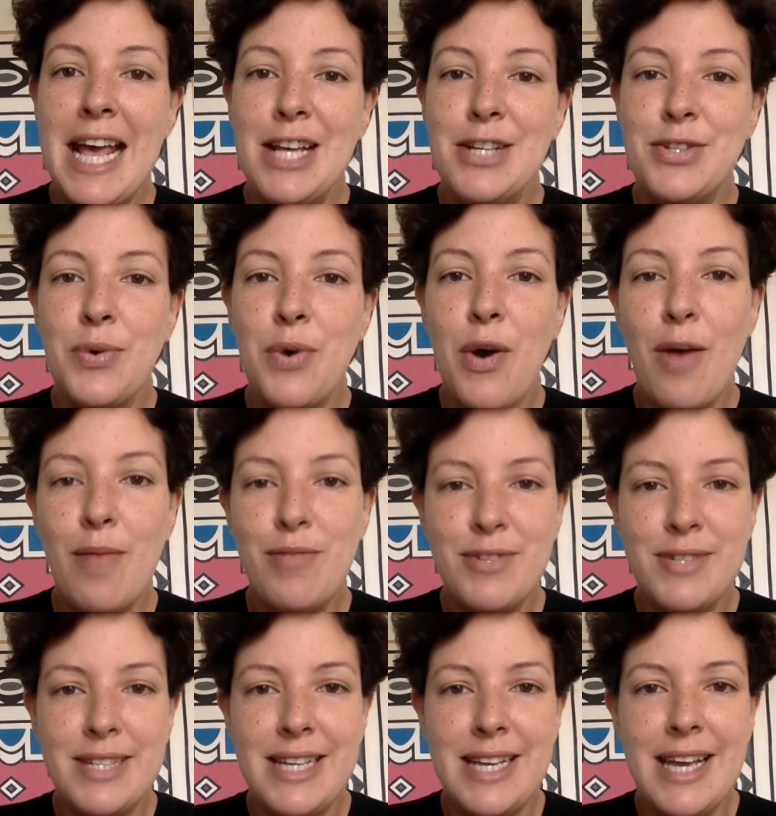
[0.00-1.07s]
So
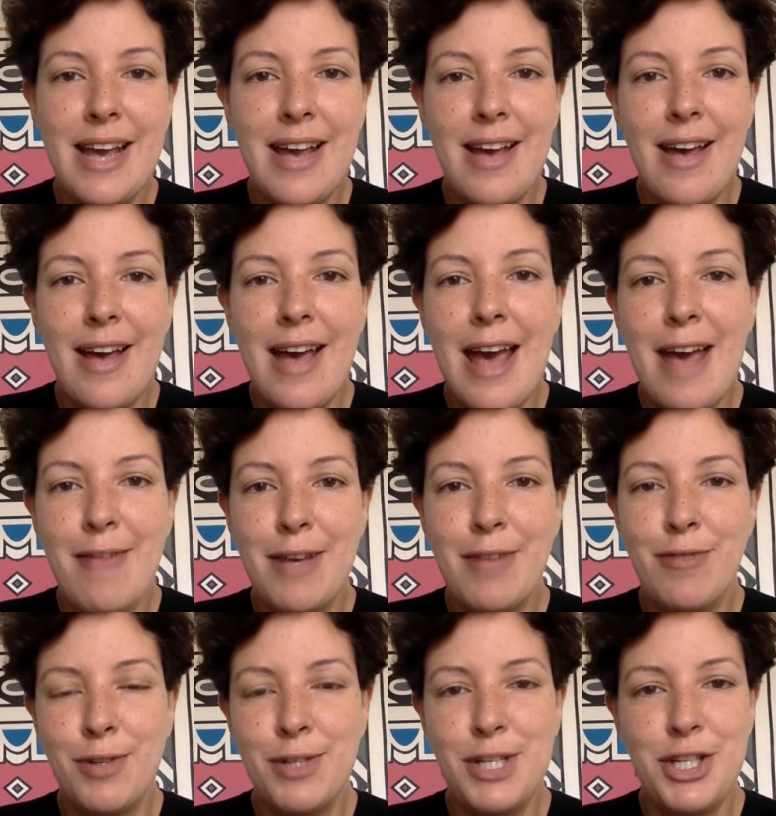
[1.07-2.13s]
obviously having
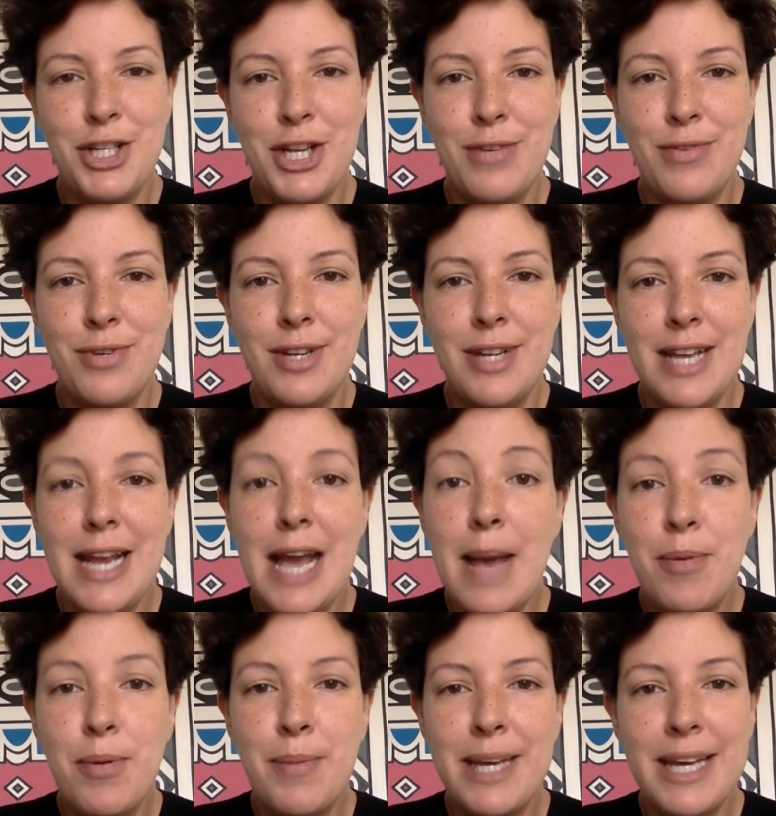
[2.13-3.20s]
40 children in
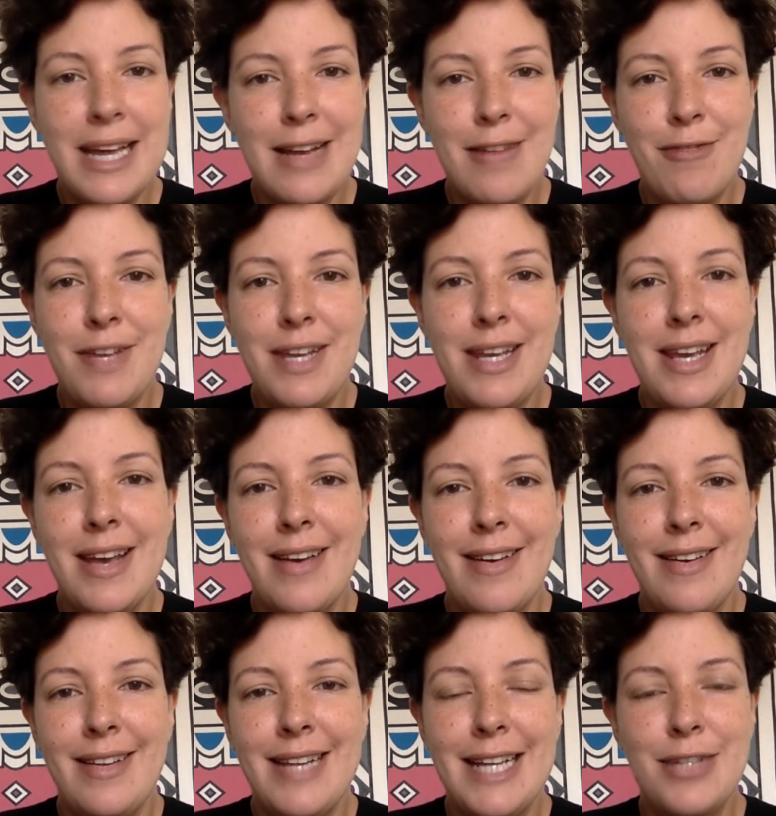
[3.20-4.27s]

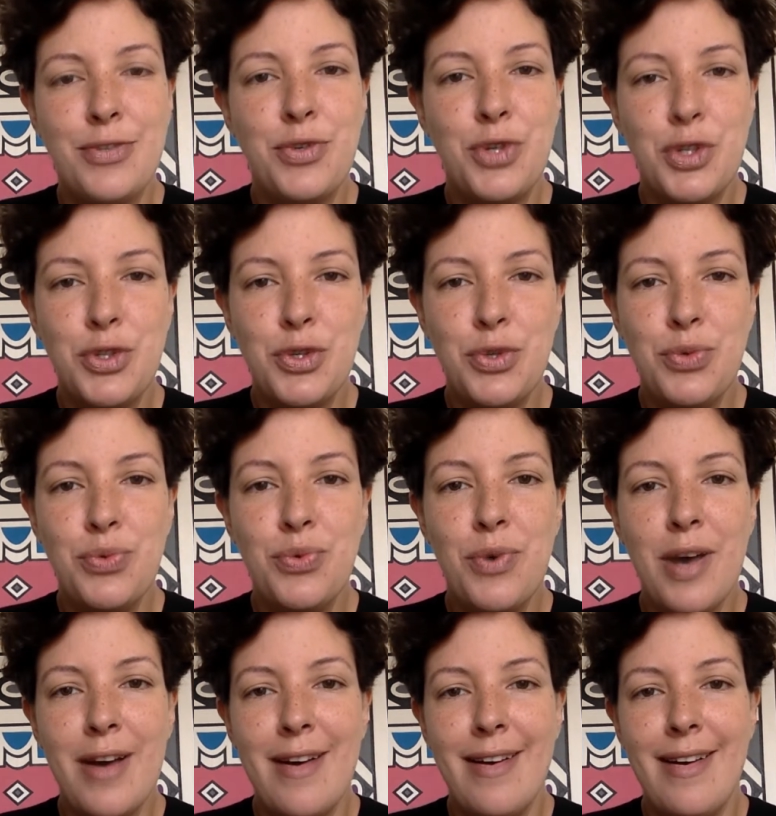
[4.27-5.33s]
Abomey-Calavi next to
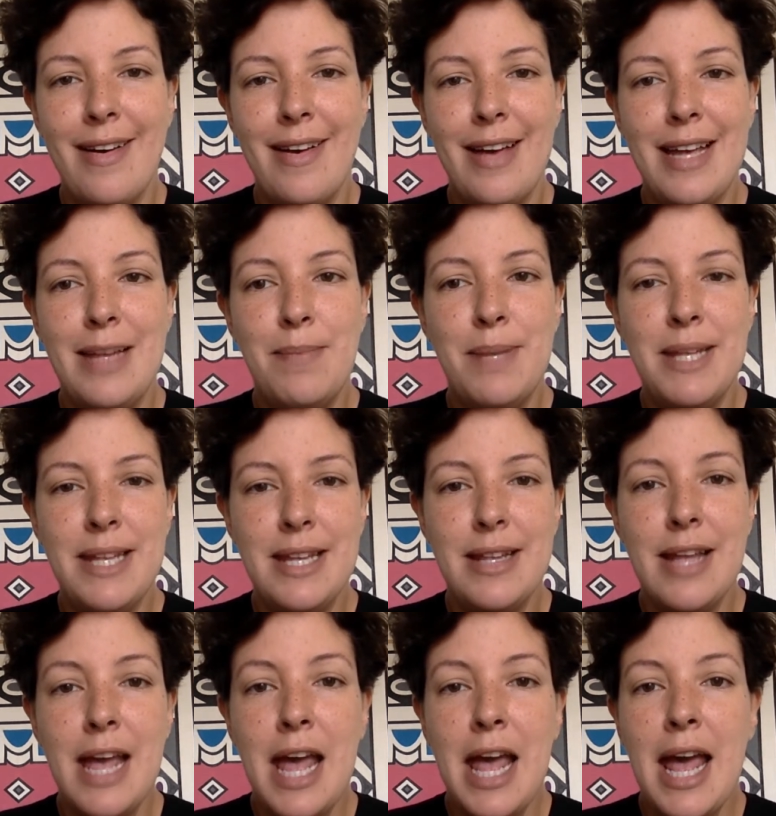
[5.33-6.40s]
Cotonou in
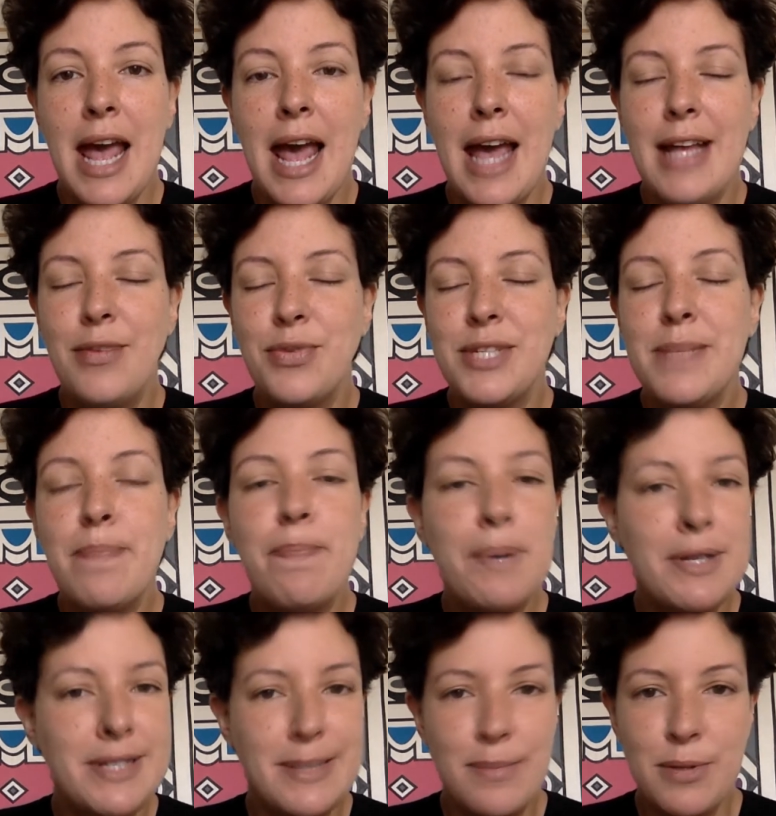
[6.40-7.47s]
Benin, it was
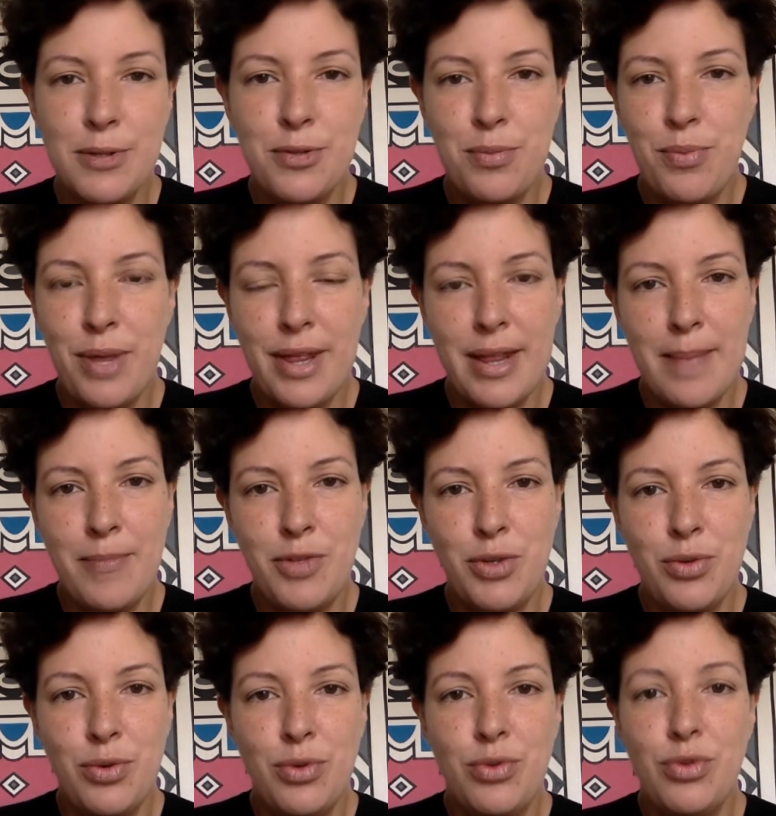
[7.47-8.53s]
impossible to bring them
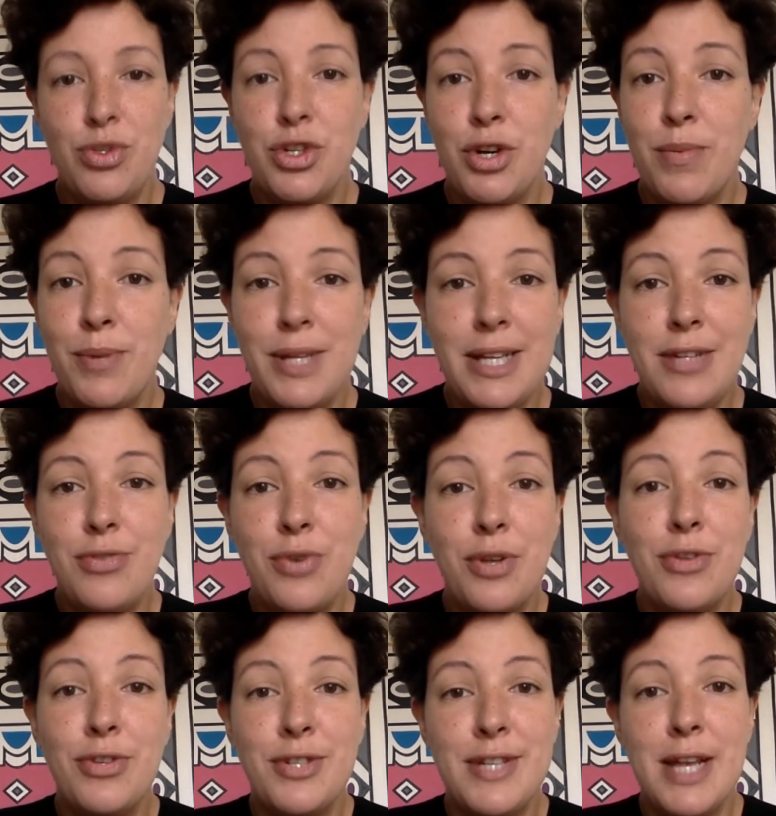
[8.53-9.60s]
to Germany to
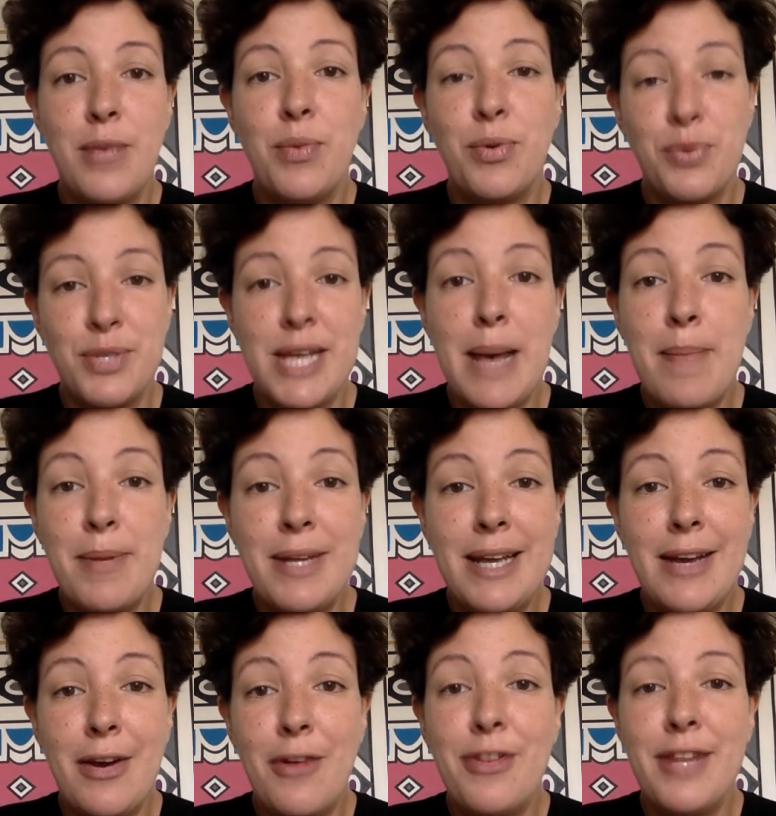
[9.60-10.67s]
understand what was
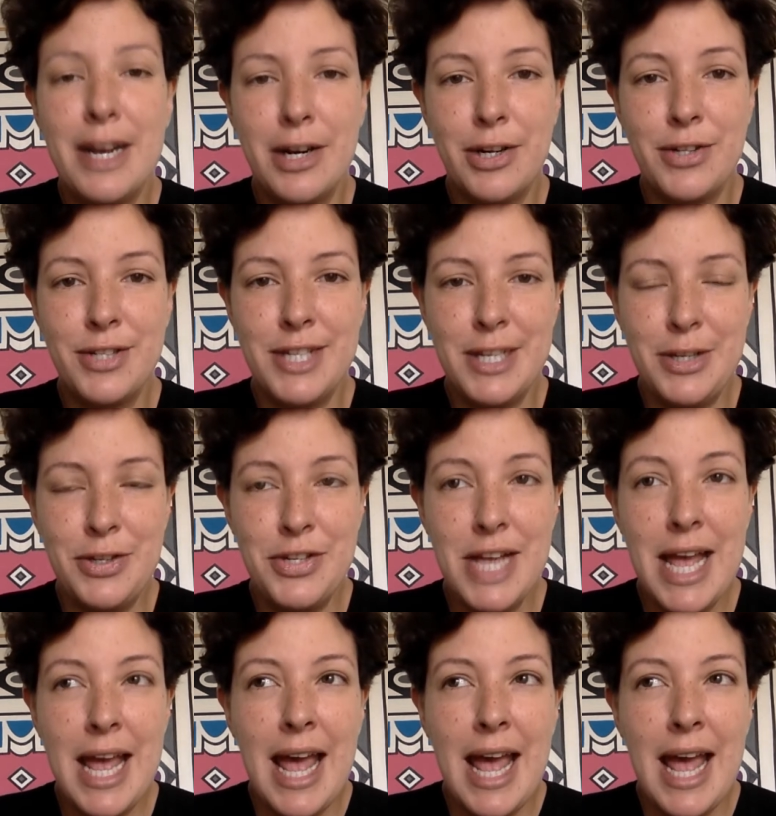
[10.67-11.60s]
happening on their continent.